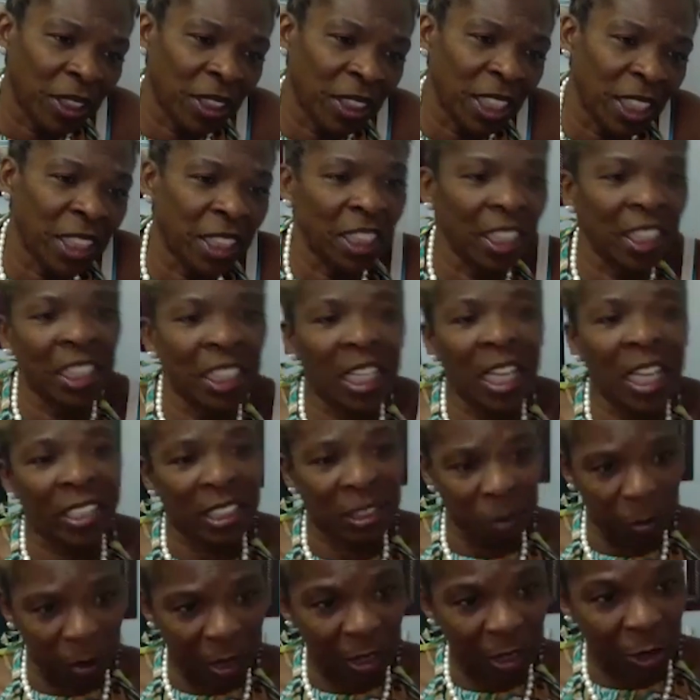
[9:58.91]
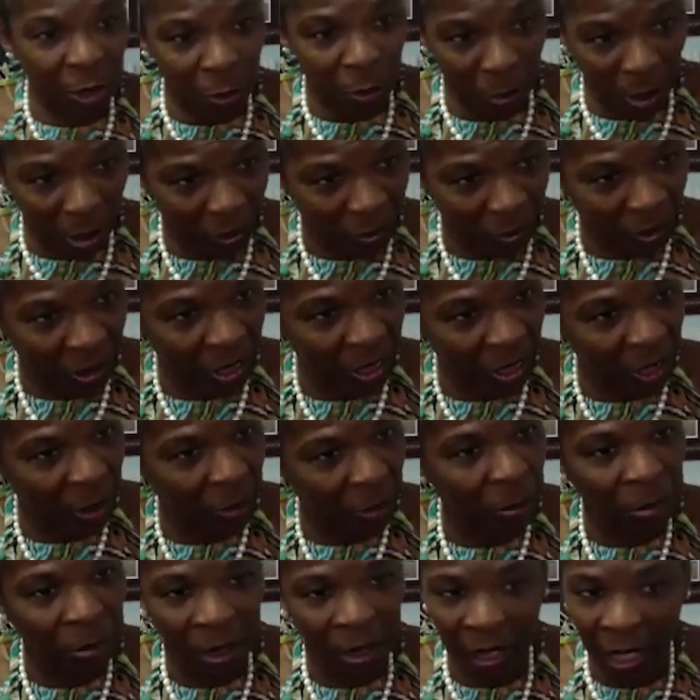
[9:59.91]
He did ask me to marry
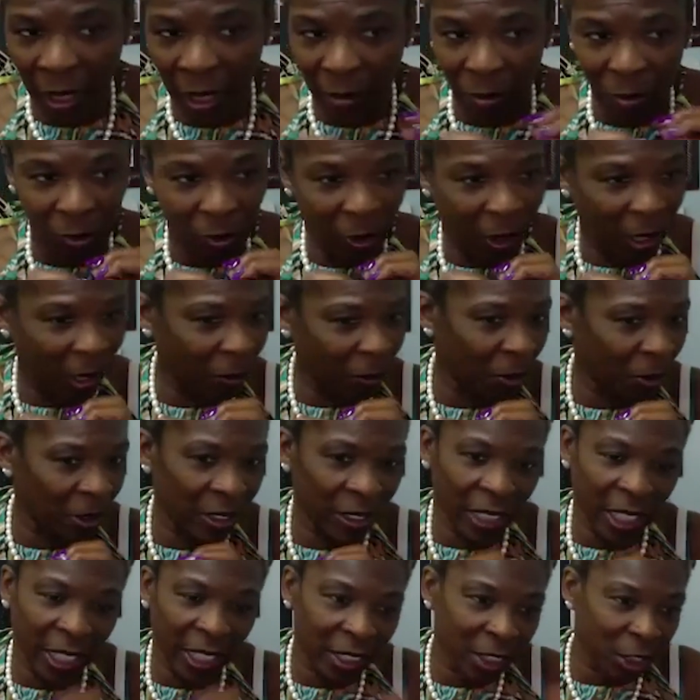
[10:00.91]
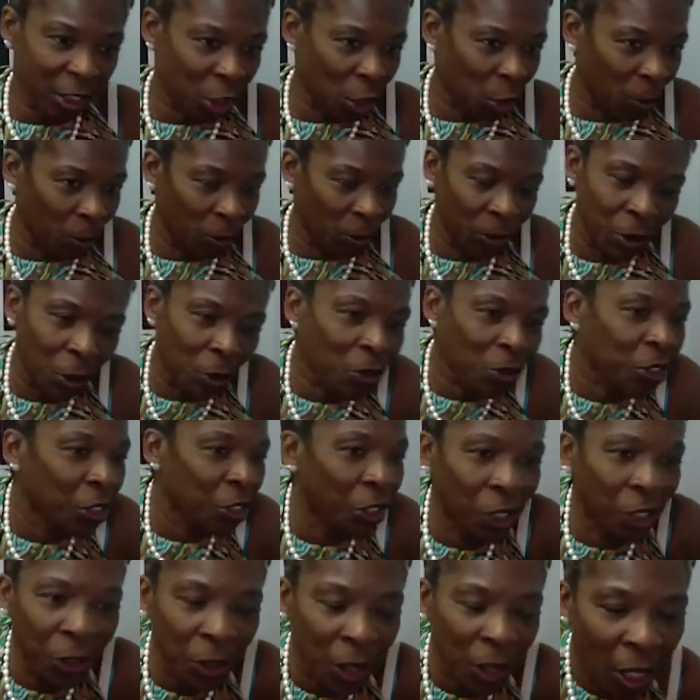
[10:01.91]
him, but I was like, no,
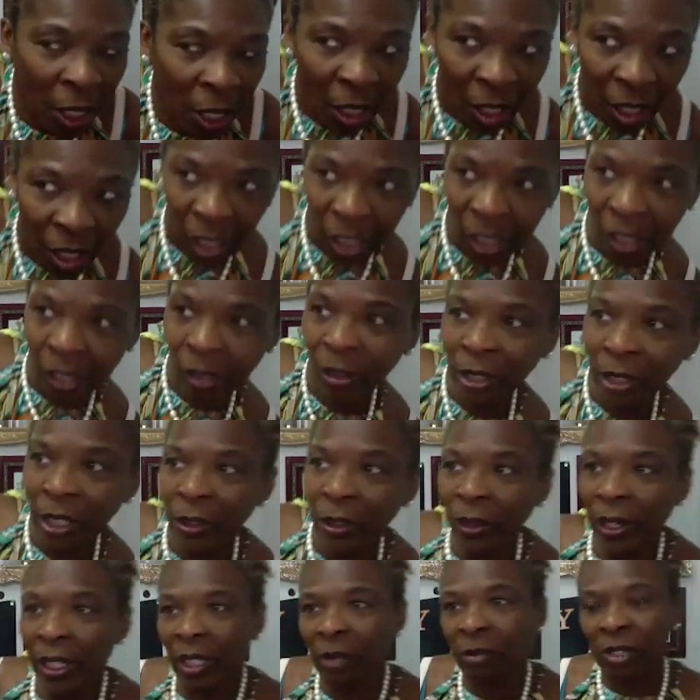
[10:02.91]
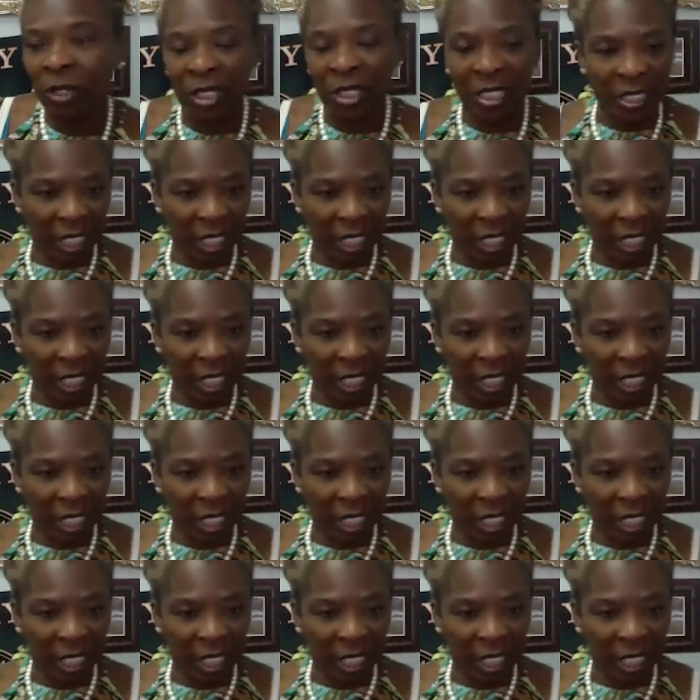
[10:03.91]
sir. Here I am, this